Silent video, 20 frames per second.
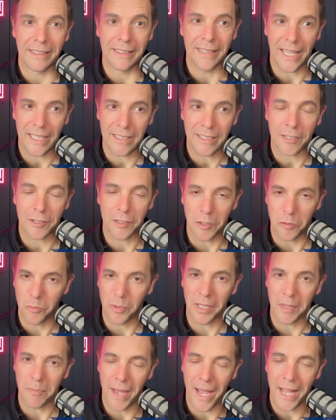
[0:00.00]
That's actually
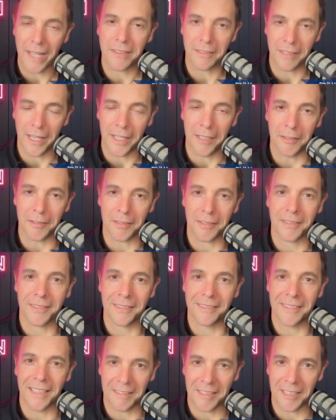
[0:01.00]
really bad sales.
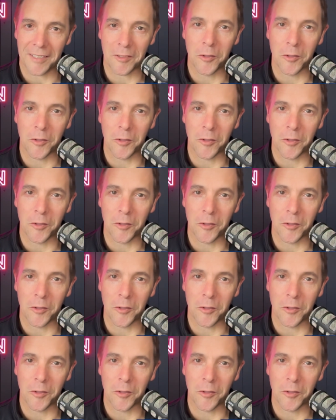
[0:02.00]
That's